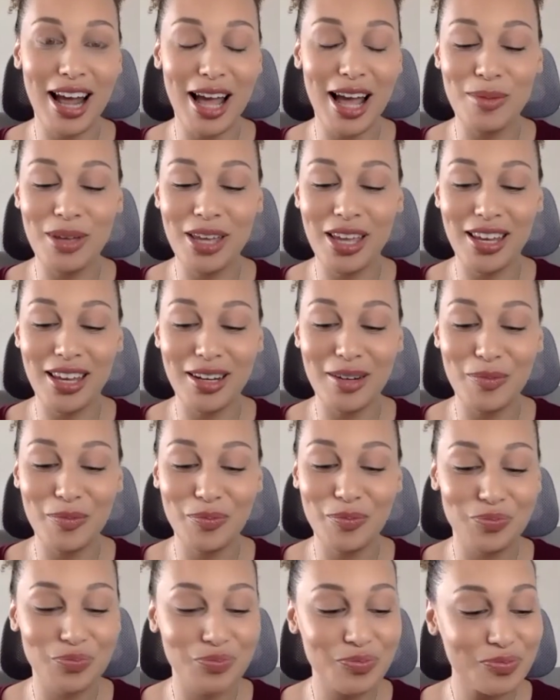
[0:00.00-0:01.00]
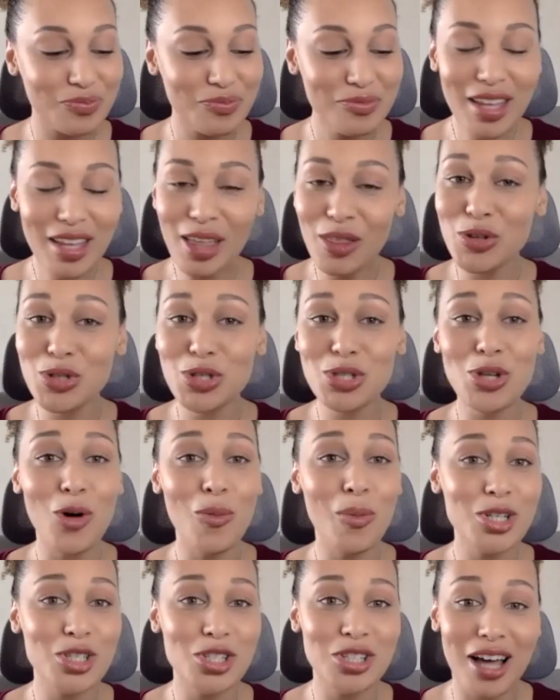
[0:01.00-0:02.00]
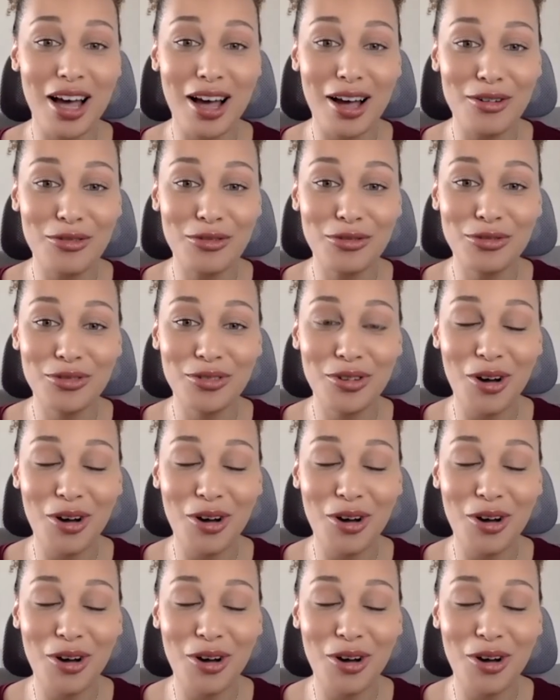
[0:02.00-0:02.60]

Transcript: I mean, there's so much love